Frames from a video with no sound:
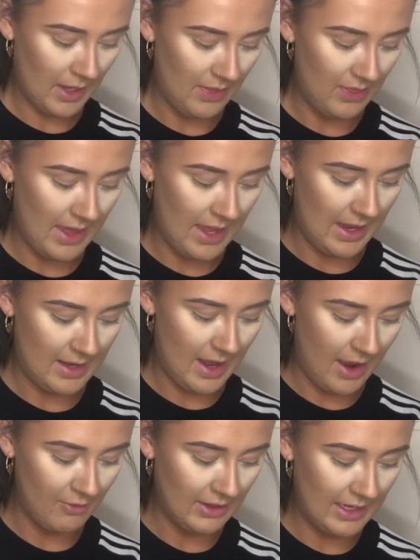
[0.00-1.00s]
And then
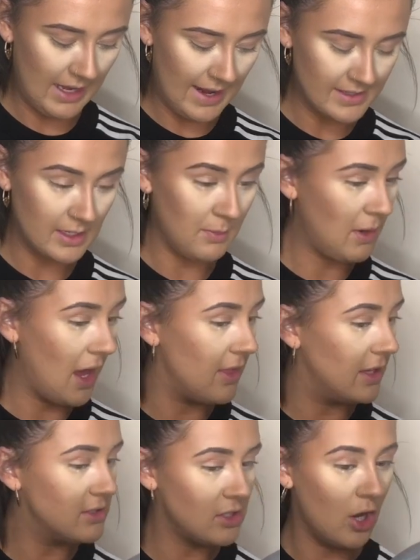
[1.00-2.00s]
I really like to apply
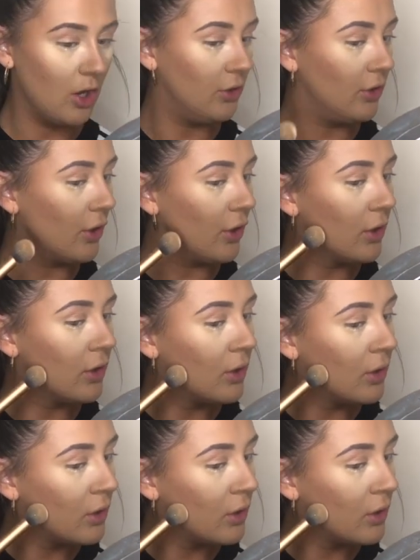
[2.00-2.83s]
this under